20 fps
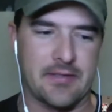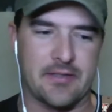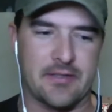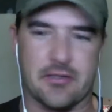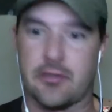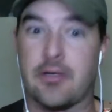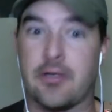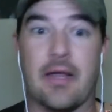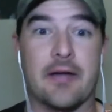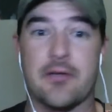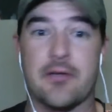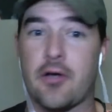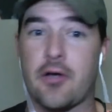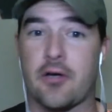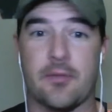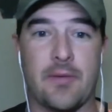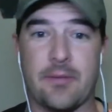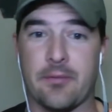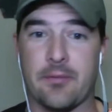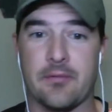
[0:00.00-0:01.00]
Just learn how to talk
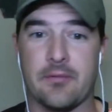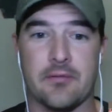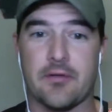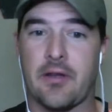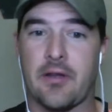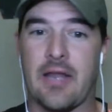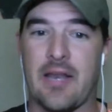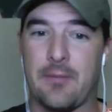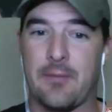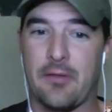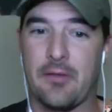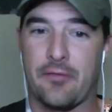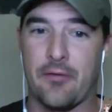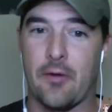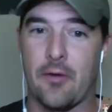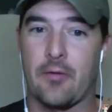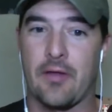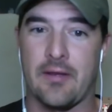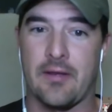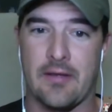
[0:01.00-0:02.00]
to people, learning how to be
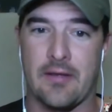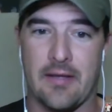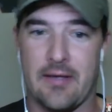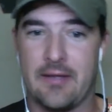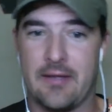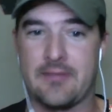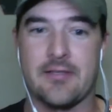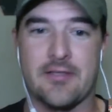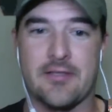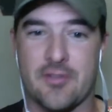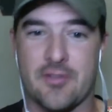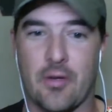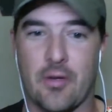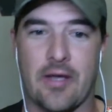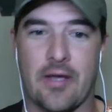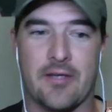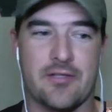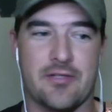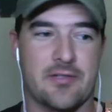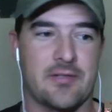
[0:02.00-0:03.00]
thrown into any
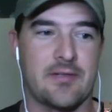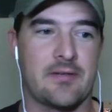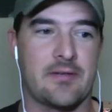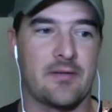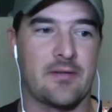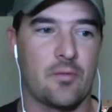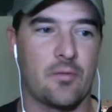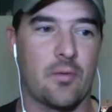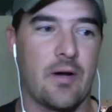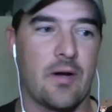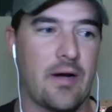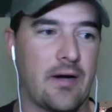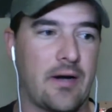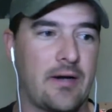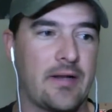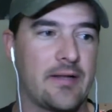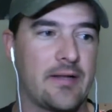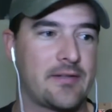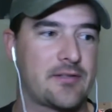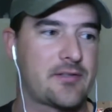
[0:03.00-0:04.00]
situation where
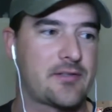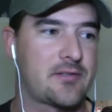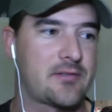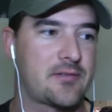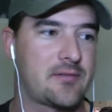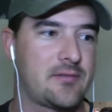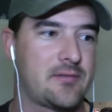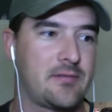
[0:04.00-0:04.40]
it's